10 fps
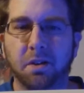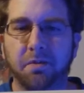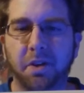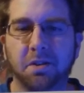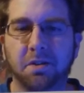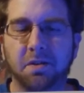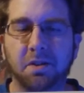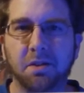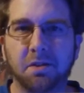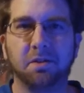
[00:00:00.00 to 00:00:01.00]

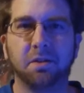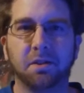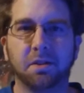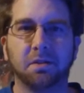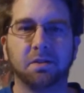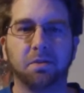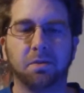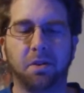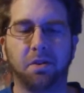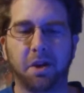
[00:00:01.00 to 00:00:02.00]
fantasy,
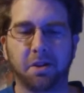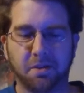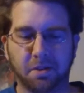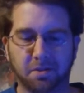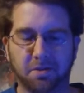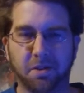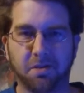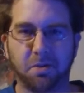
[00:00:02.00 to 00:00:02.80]
and all that kind of stuff.